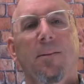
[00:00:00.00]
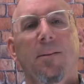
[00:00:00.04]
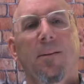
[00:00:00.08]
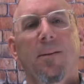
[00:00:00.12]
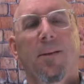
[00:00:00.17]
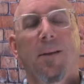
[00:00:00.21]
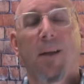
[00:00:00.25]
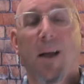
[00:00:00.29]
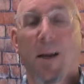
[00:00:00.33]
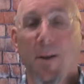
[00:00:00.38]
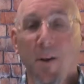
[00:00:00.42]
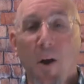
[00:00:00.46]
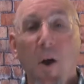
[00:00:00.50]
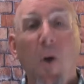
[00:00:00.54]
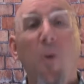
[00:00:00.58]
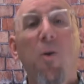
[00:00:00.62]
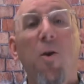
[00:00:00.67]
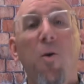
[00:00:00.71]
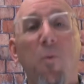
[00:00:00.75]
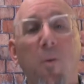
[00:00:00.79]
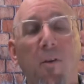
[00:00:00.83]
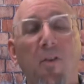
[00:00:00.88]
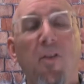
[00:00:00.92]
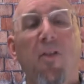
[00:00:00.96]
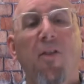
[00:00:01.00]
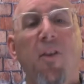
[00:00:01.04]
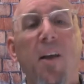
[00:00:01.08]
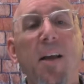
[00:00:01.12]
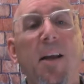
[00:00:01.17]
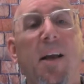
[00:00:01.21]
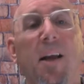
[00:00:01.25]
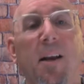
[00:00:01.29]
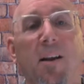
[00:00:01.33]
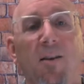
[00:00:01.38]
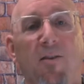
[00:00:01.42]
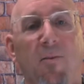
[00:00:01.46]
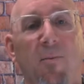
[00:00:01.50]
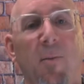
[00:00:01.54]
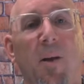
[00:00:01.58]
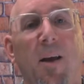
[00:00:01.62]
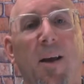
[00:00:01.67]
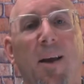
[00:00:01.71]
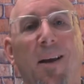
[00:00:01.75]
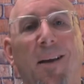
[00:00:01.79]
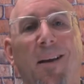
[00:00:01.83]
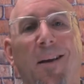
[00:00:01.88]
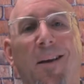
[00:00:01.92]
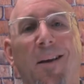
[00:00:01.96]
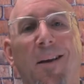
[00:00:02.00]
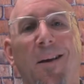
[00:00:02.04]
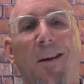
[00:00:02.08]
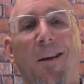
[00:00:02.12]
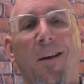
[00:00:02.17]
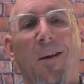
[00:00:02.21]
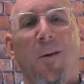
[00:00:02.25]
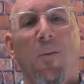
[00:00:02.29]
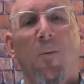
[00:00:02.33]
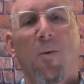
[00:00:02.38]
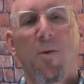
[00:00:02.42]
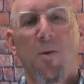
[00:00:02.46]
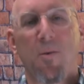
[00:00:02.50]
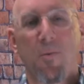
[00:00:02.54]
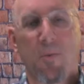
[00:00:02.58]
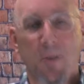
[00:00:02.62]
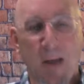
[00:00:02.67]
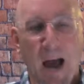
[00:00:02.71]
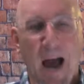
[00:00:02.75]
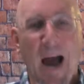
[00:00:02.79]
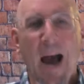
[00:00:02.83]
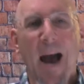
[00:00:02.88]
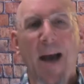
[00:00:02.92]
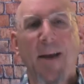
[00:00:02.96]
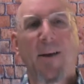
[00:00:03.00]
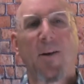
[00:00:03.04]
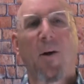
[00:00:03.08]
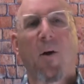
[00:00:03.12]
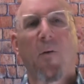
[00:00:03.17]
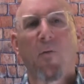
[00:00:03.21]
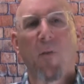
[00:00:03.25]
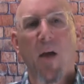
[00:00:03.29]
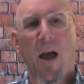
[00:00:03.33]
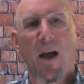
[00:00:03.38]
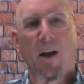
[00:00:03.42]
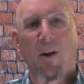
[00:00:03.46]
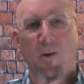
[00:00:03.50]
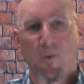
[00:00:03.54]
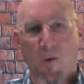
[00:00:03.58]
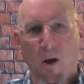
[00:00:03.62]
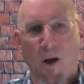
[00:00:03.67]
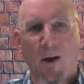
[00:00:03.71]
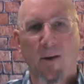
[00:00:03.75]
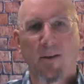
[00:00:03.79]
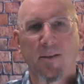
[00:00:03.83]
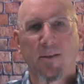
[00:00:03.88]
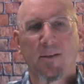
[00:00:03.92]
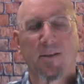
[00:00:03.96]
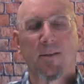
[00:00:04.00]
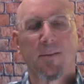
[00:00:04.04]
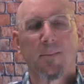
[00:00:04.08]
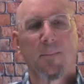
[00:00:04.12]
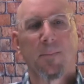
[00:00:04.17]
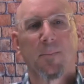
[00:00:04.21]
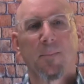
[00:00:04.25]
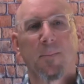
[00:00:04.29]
And I know you were thinking of me when you died on that cross.